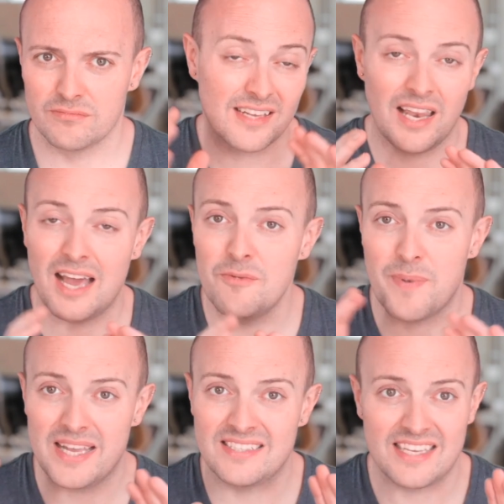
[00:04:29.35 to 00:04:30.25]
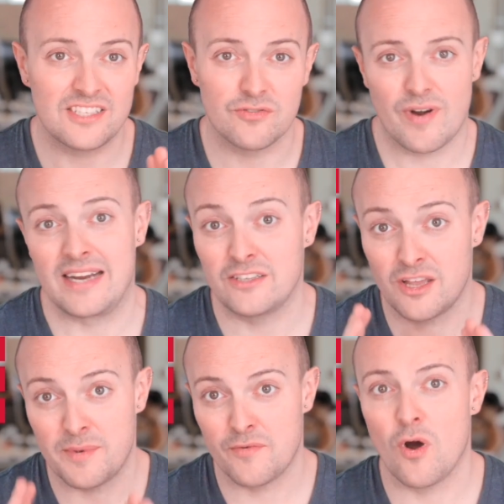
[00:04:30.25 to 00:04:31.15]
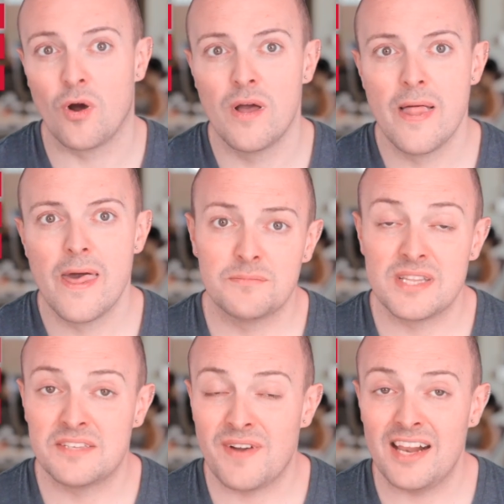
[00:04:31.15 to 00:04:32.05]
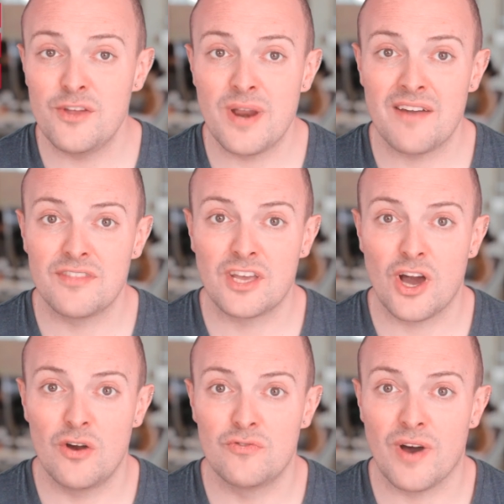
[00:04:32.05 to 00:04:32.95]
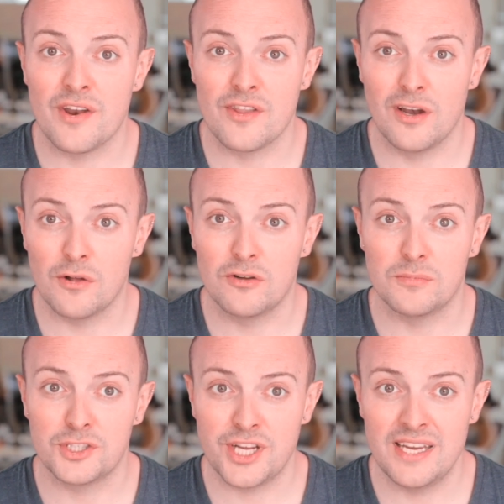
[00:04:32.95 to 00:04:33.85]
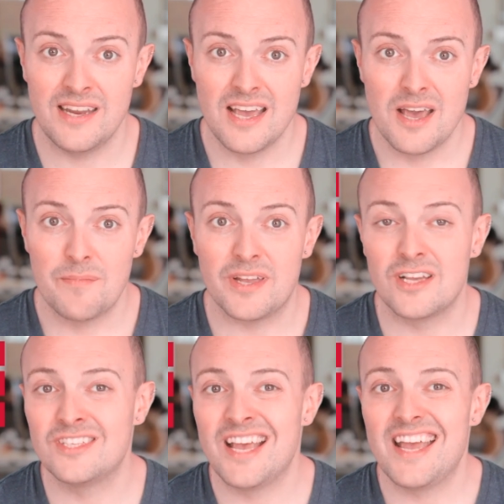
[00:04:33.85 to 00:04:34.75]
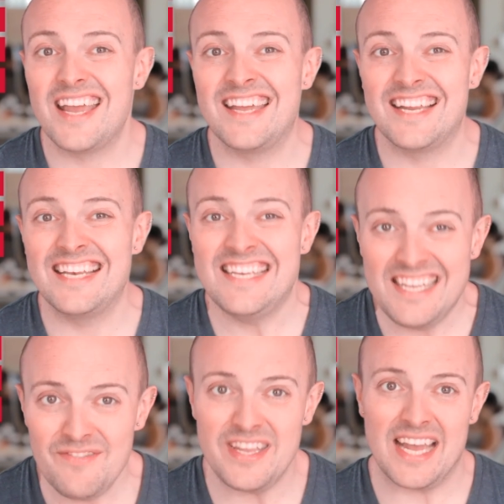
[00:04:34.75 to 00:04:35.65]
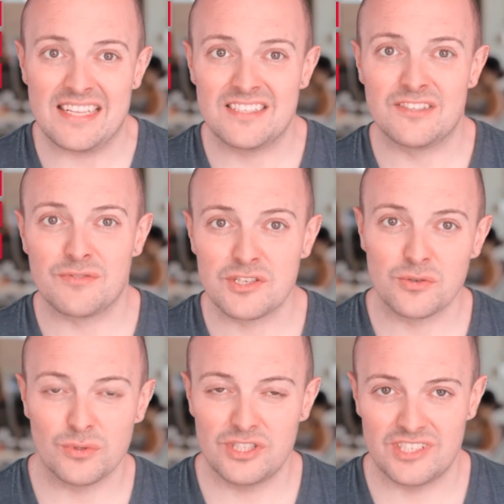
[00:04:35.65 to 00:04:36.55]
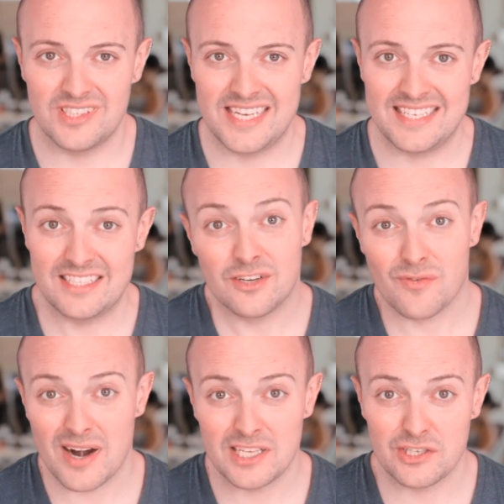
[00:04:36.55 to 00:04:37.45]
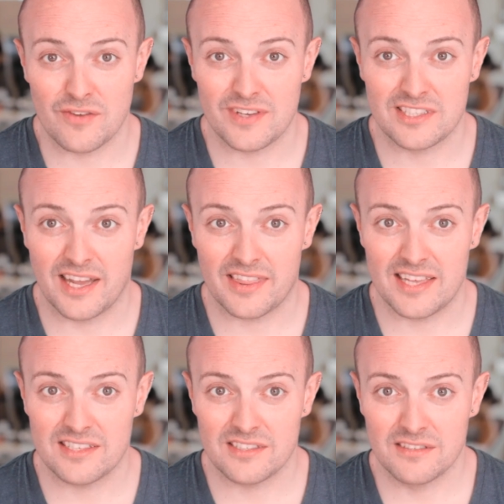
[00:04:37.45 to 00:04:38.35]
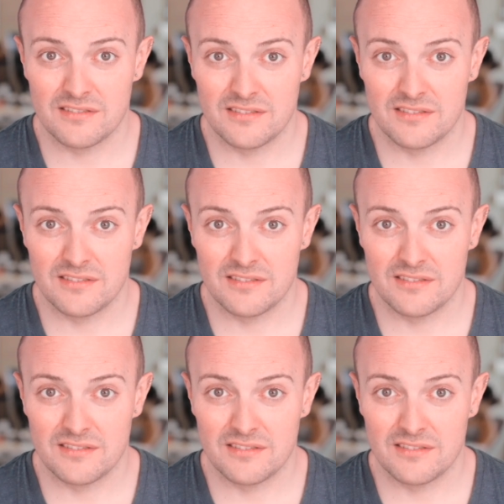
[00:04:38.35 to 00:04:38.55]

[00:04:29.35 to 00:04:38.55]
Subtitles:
Cloud-based is great, don't get me wrong, but there's value in having the code run on the local machine because it alleviates the resources needed to run a service like this.